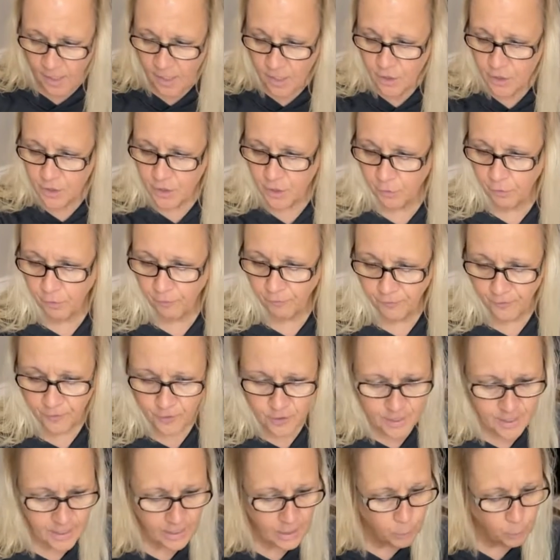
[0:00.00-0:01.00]
So the
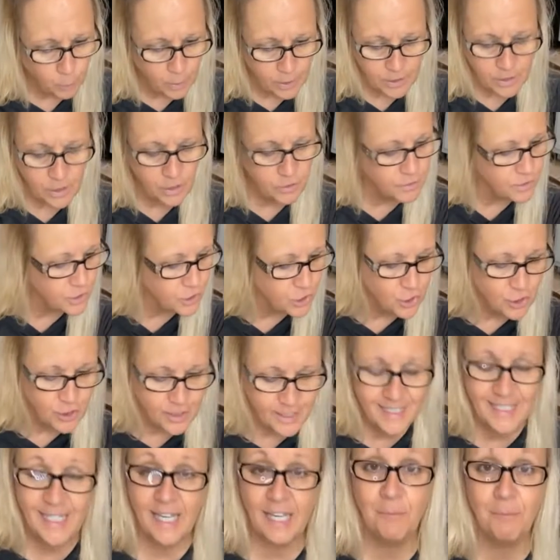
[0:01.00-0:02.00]
first thing I want to do is
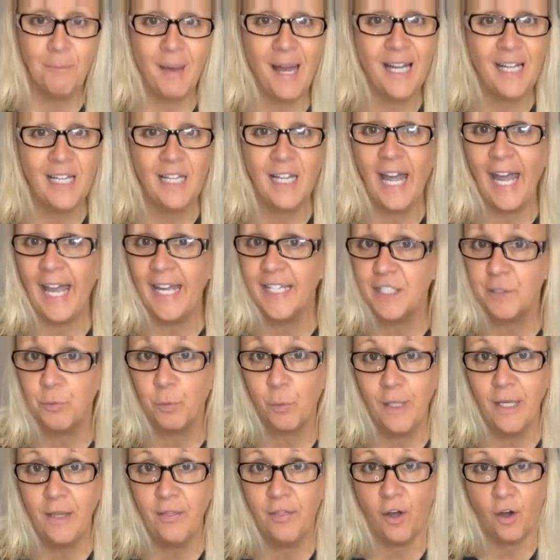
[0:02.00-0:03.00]
just get my glass
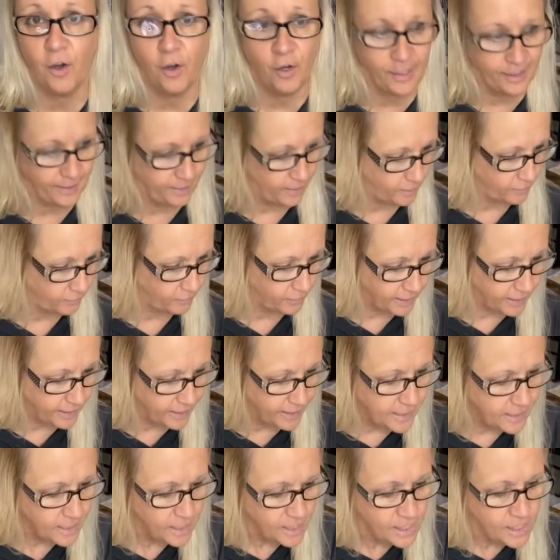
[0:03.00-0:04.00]
wreath on,
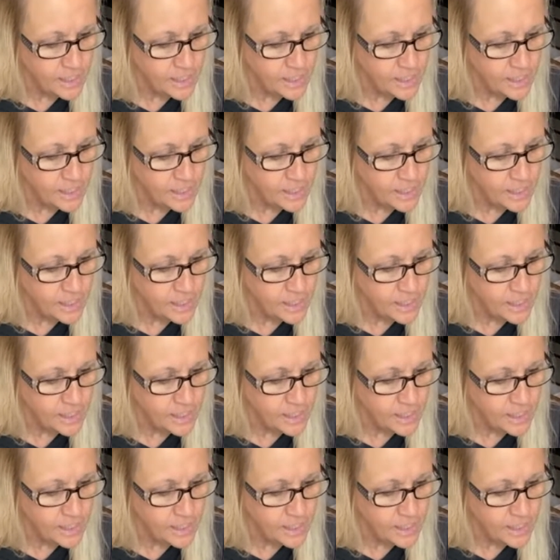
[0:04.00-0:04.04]
okay?